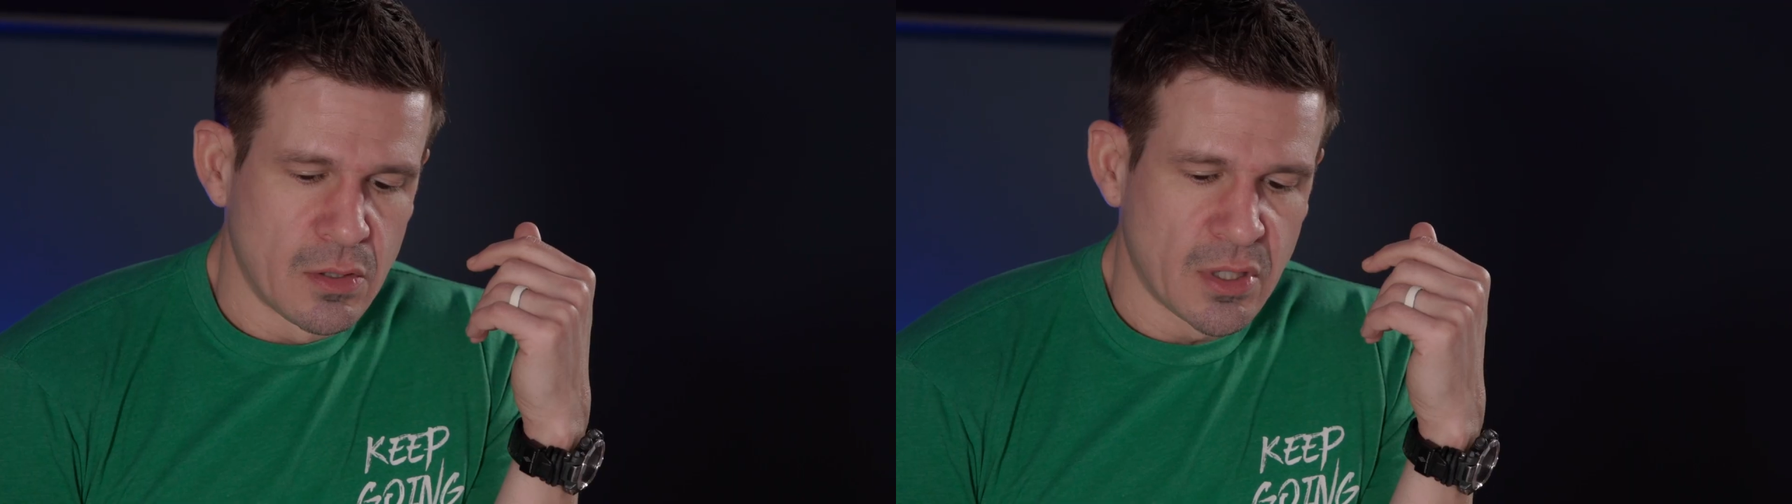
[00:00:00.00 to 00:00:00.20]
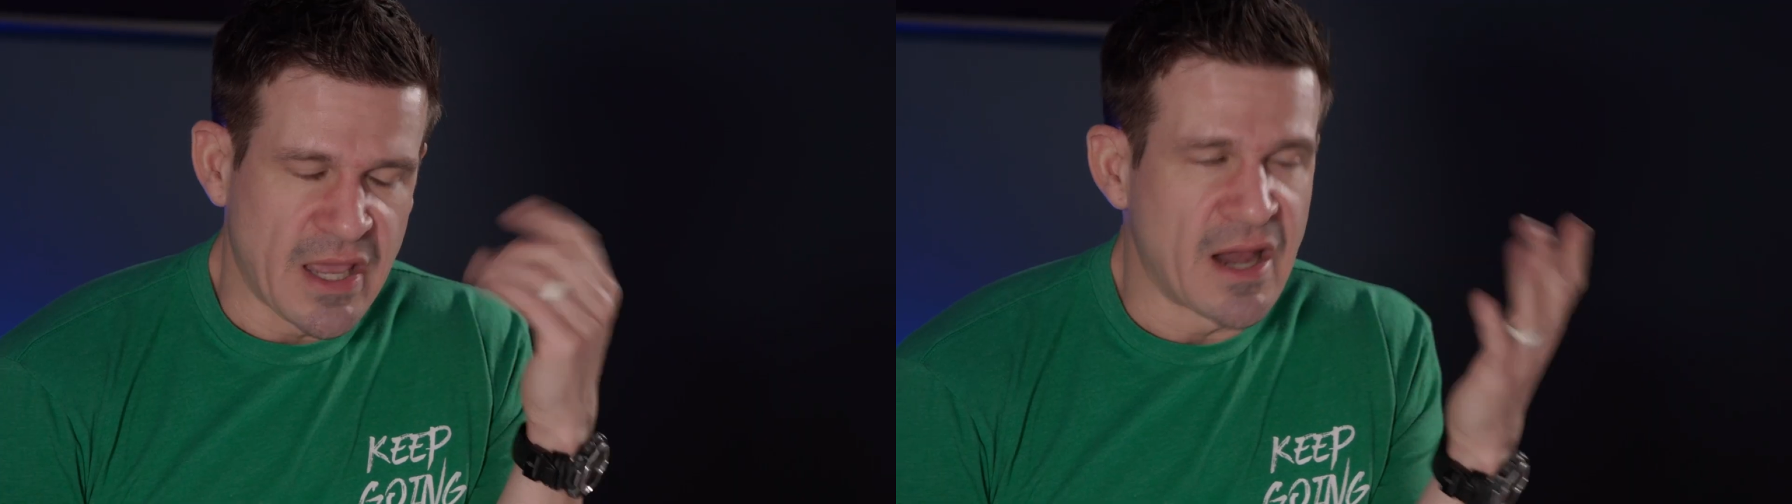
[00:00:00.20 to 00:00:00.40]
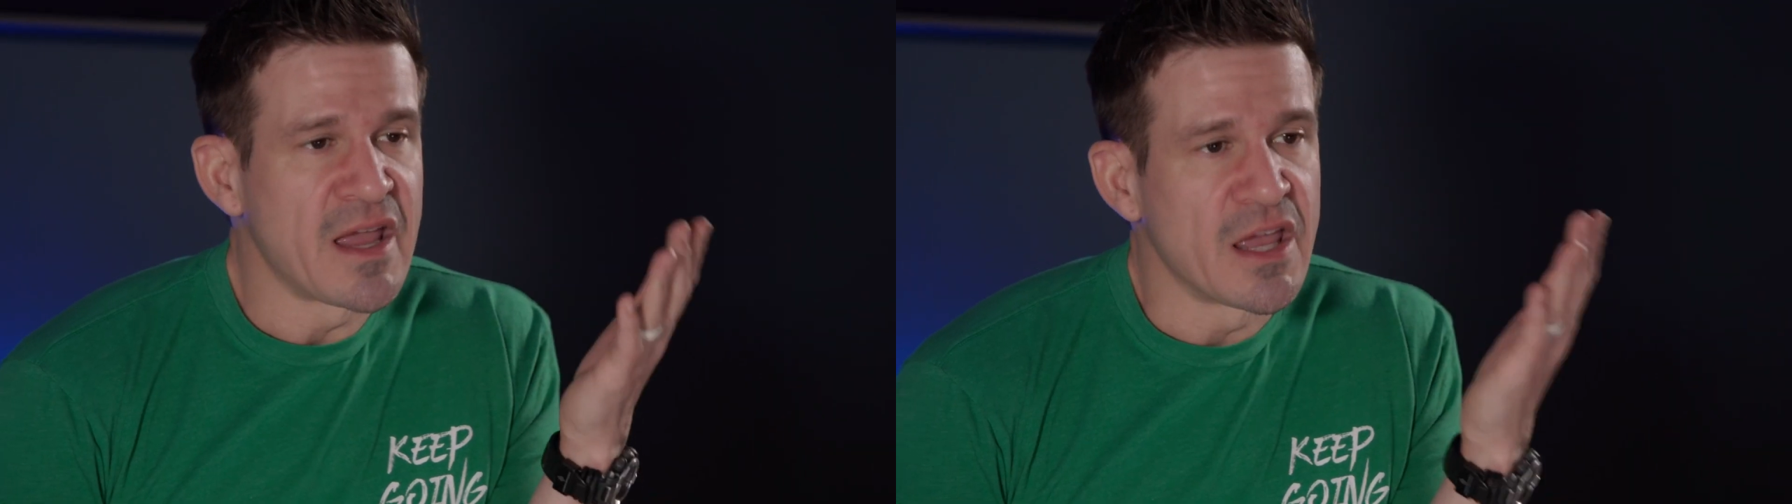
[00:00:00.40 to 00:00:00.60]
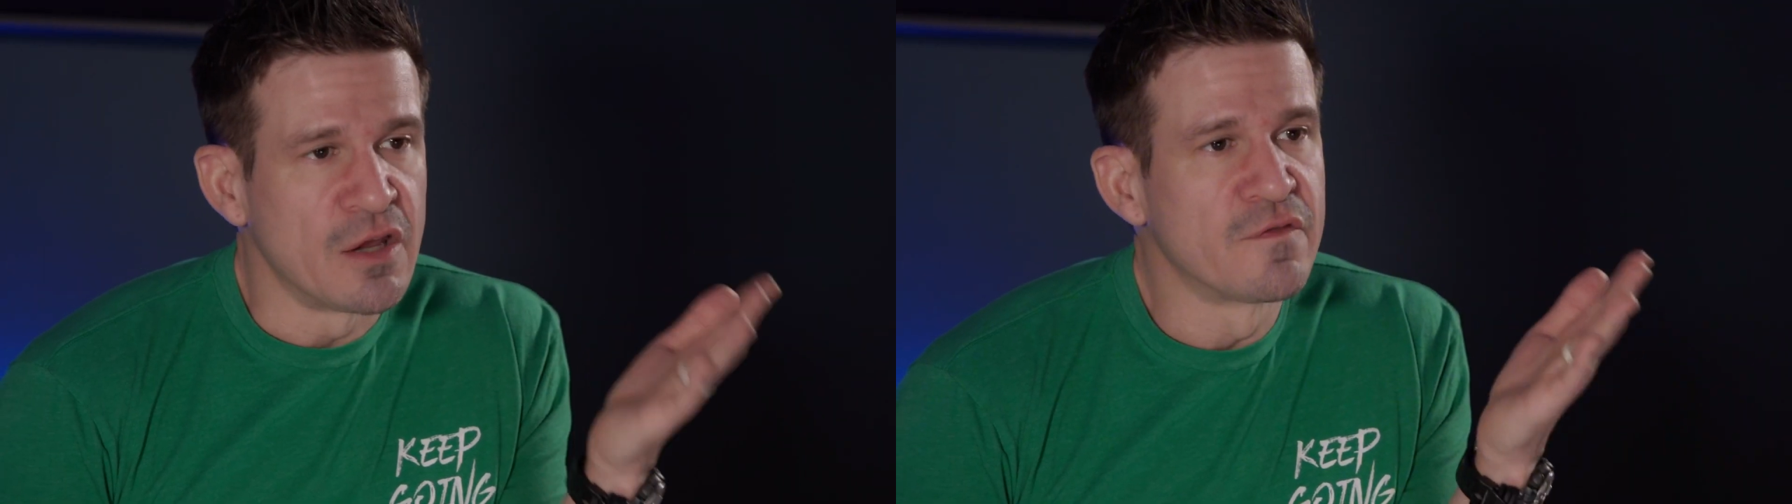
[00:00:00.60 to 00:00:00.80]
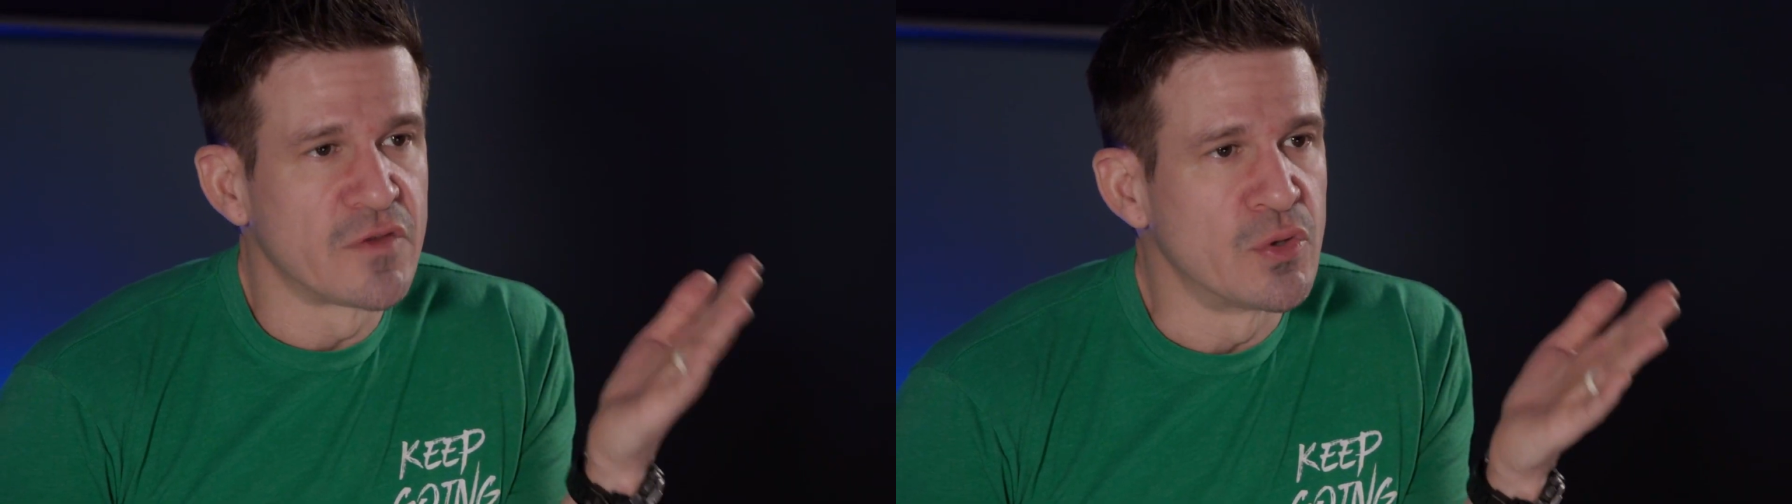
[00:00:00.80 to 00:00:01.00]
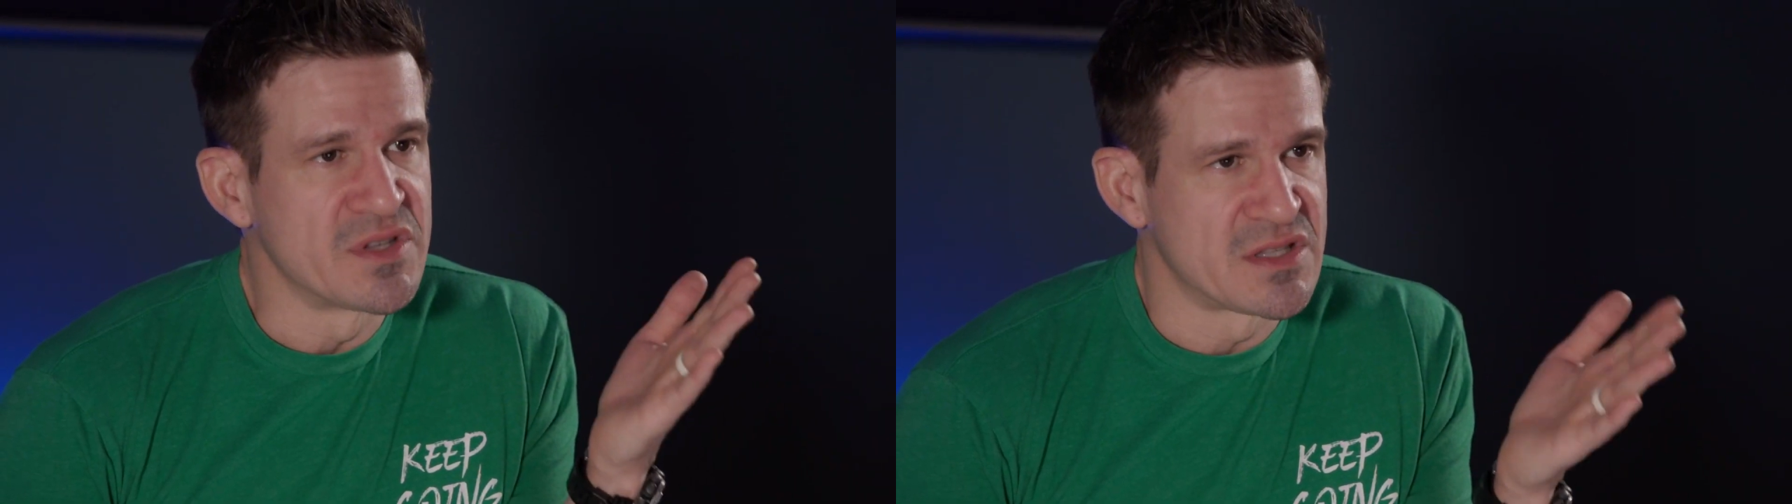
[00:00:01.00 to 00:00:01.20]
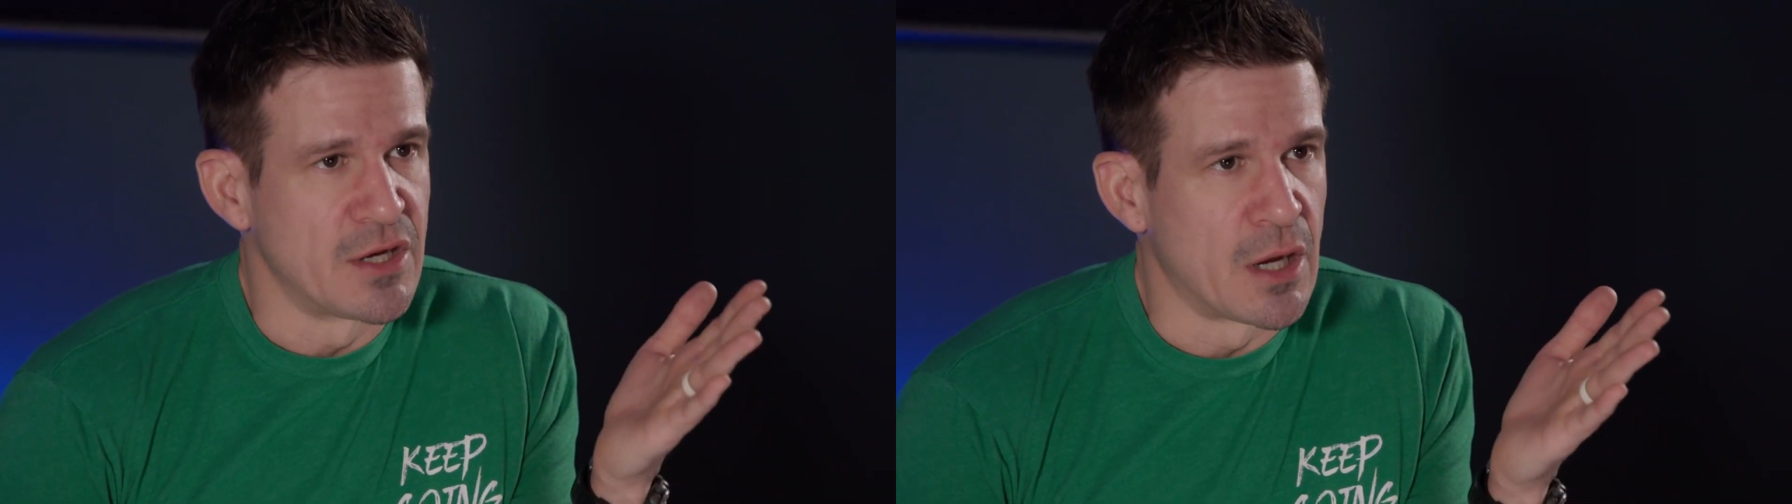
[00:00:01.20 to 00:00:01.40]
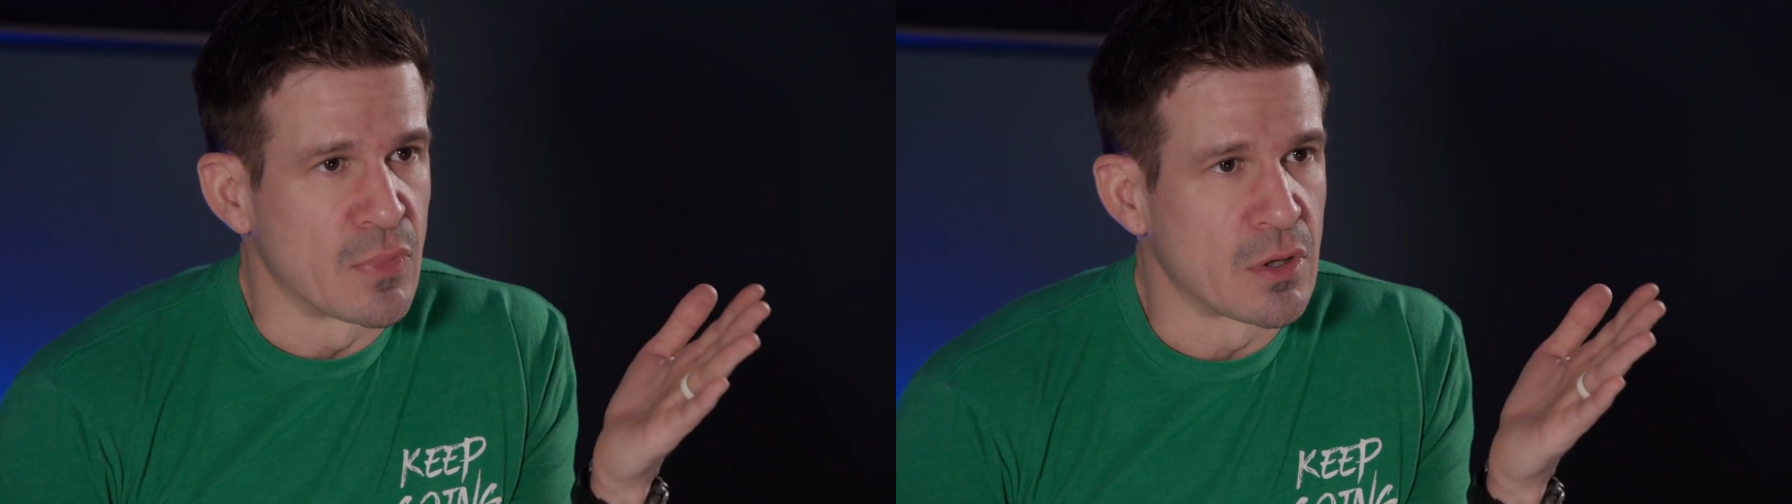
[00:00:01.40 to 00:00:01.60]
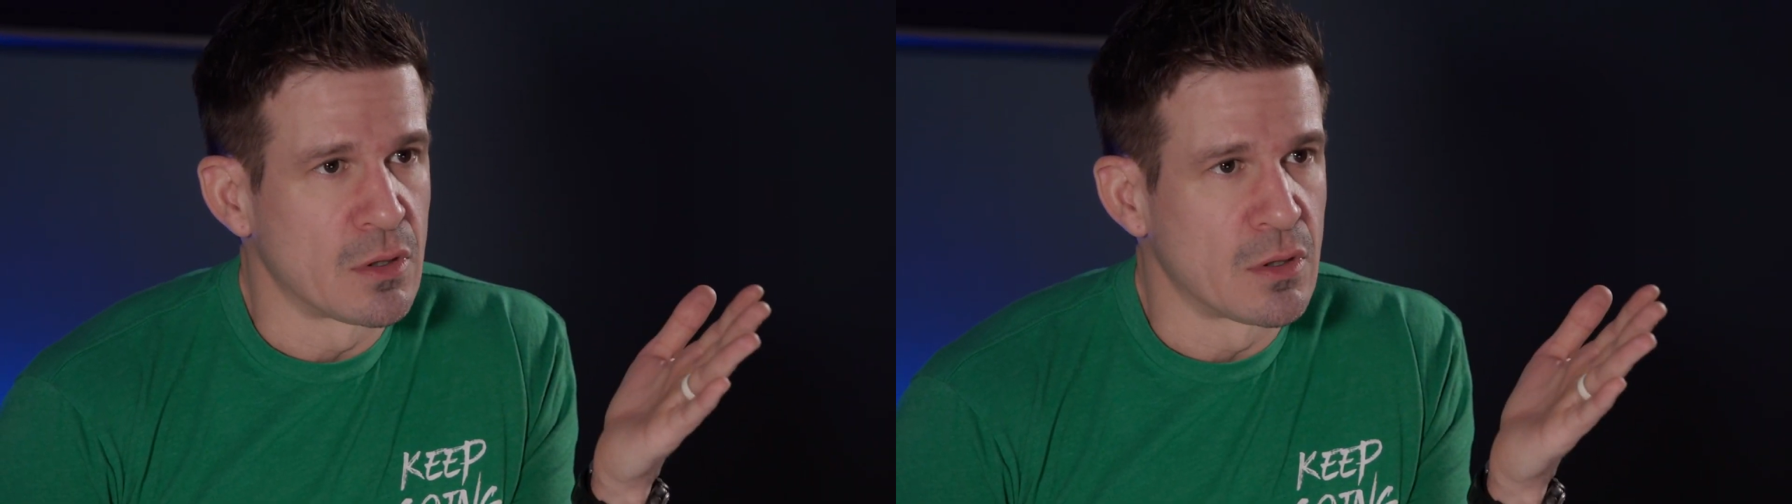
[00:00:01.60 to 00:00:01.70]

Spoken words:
can I influence the number,